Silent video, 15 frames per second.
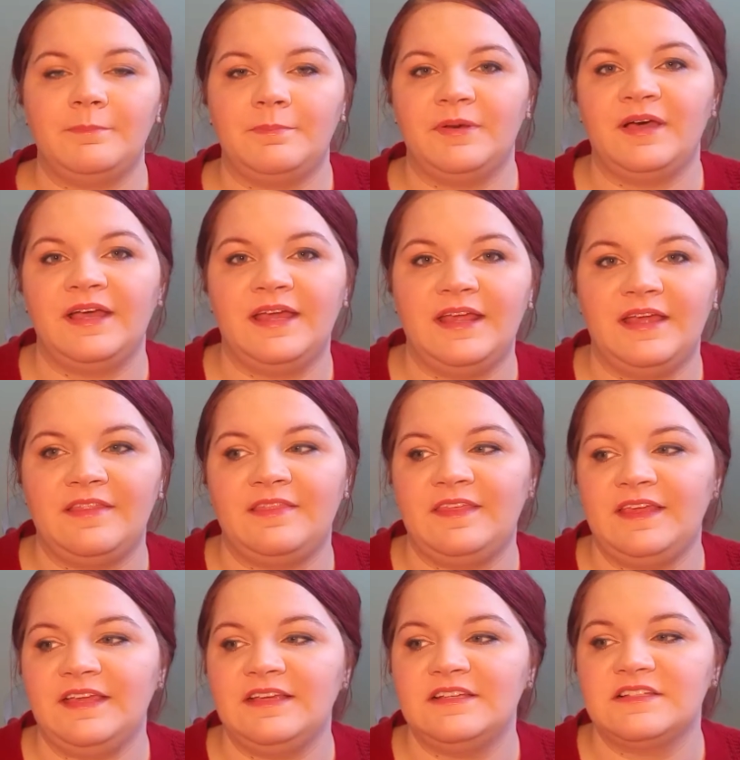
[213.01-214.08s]
But
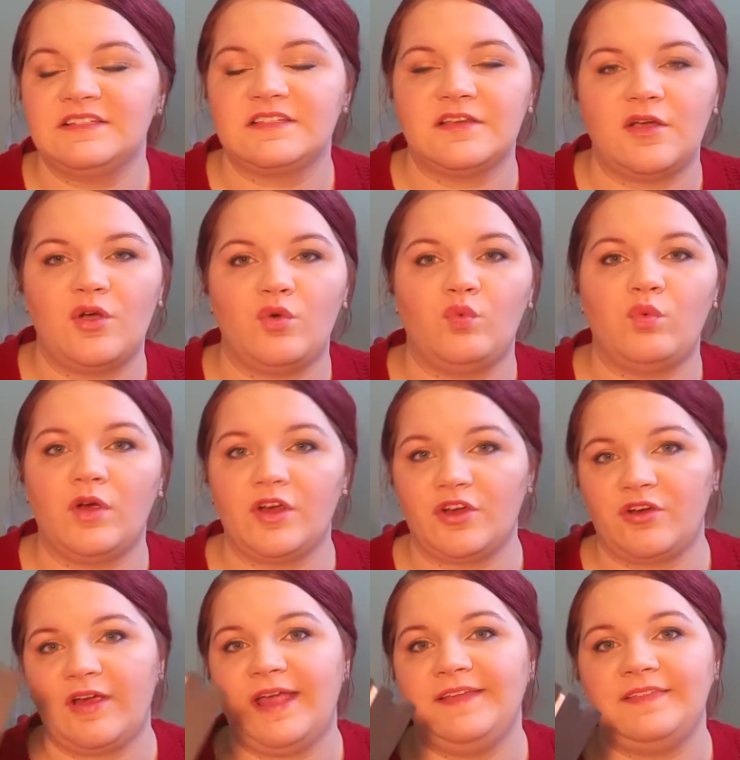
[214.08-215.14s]
these work
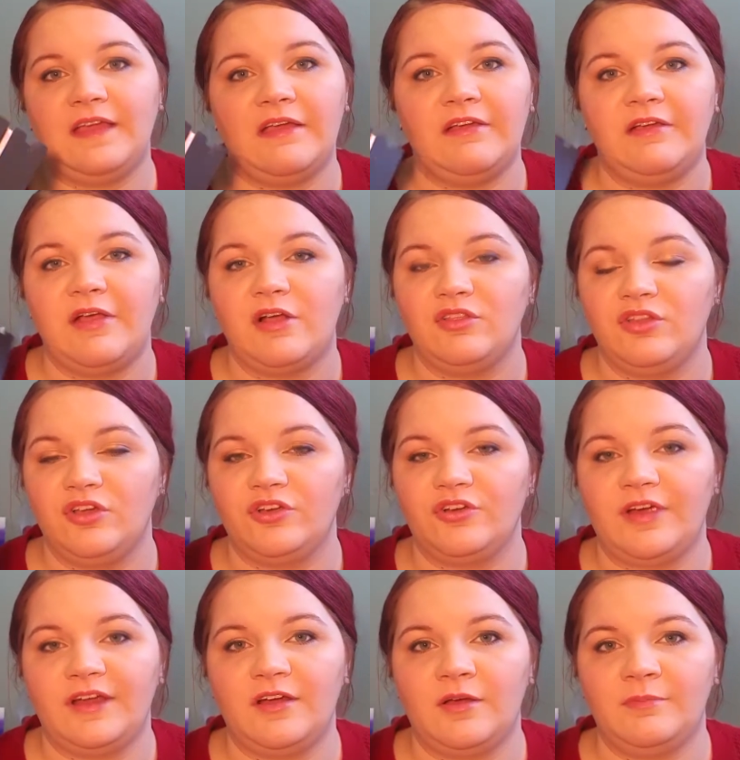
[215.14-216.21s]
great. They look
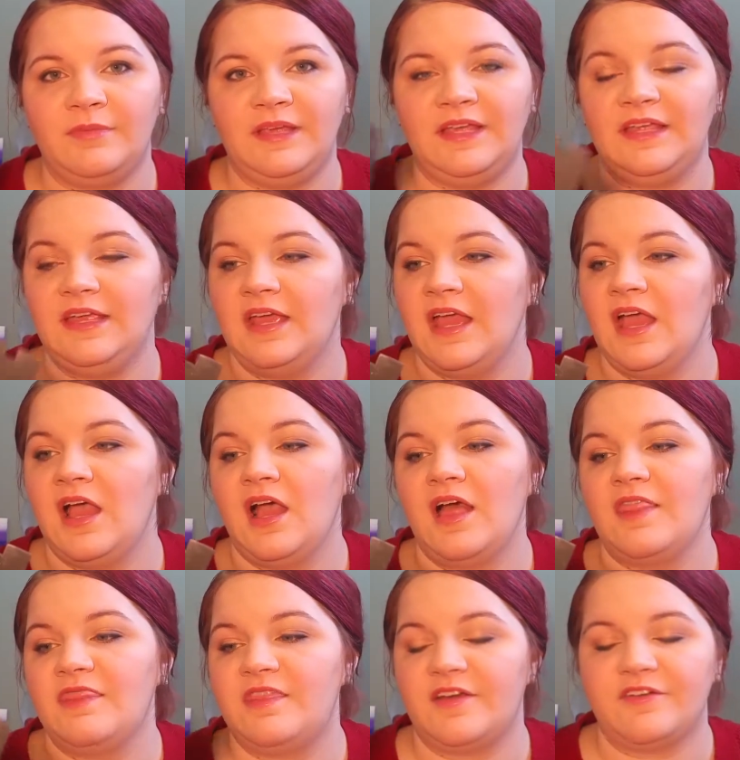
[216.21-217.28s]
great on me.
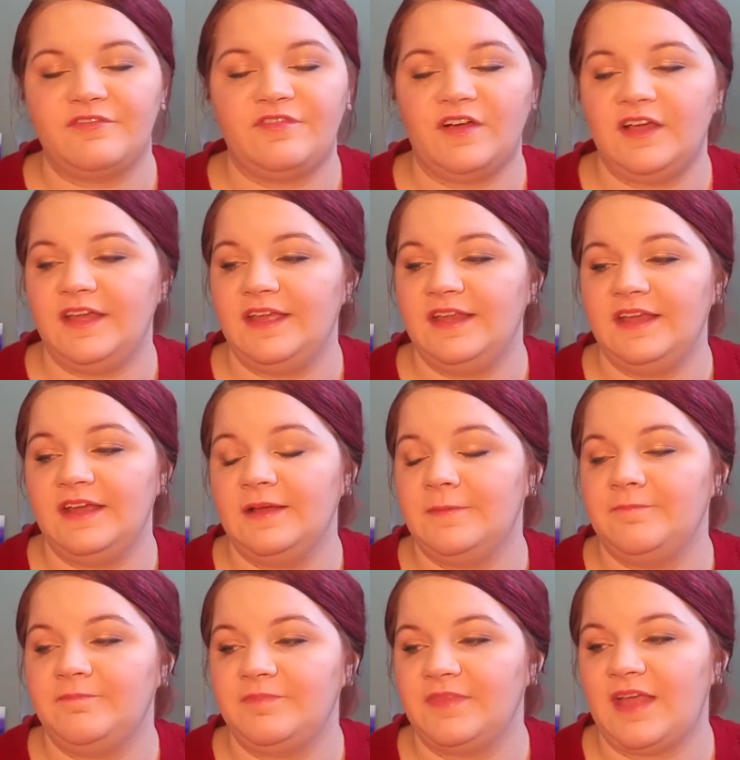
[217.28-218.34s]
They're fun.
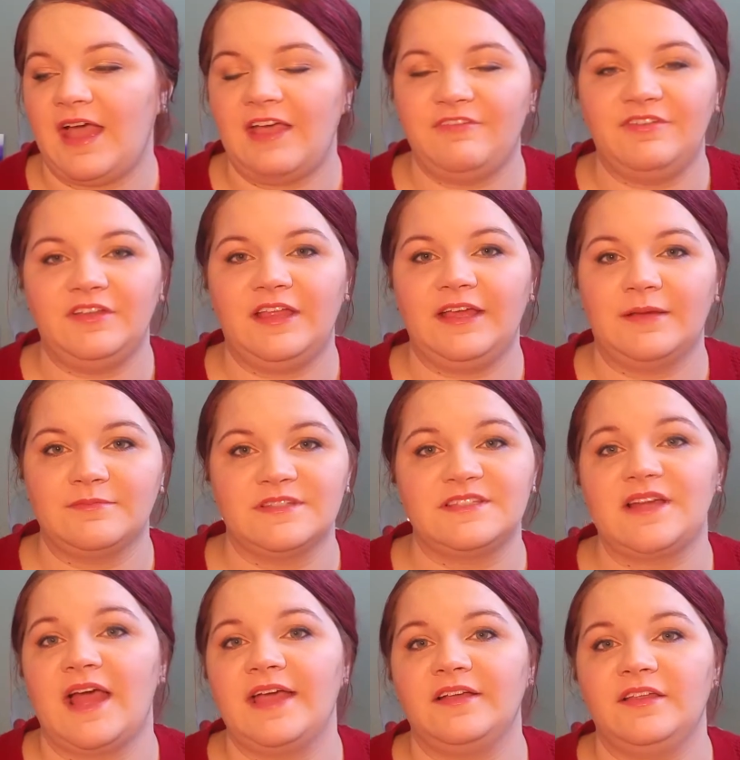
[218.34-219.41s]
I feel like I'm
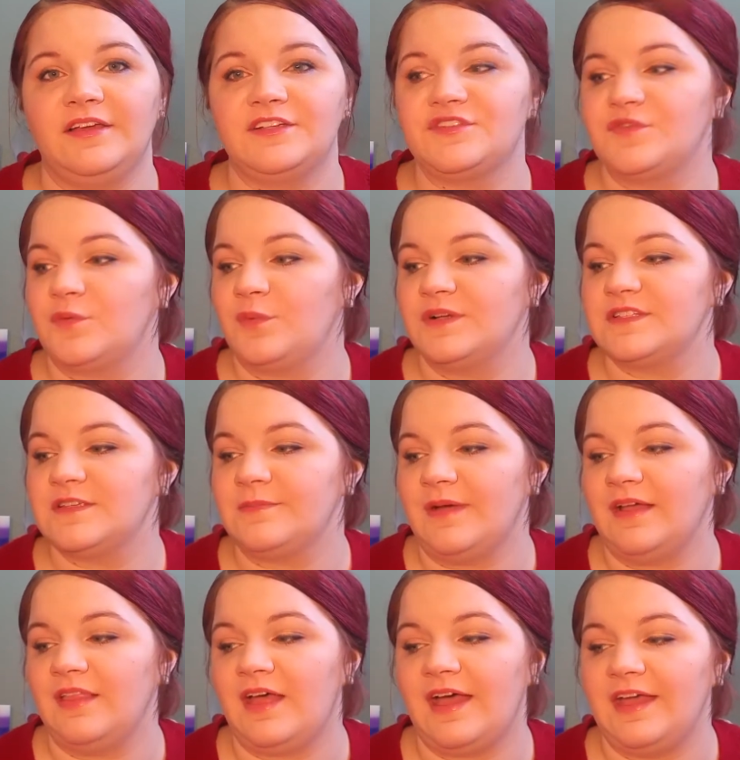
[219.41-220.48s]
stylish for once in
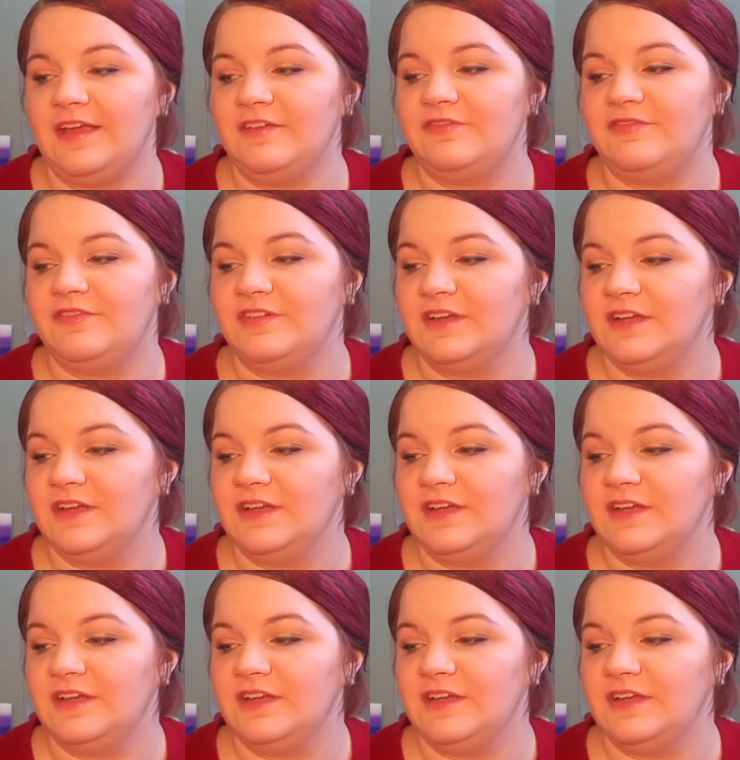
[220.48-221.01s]
my life.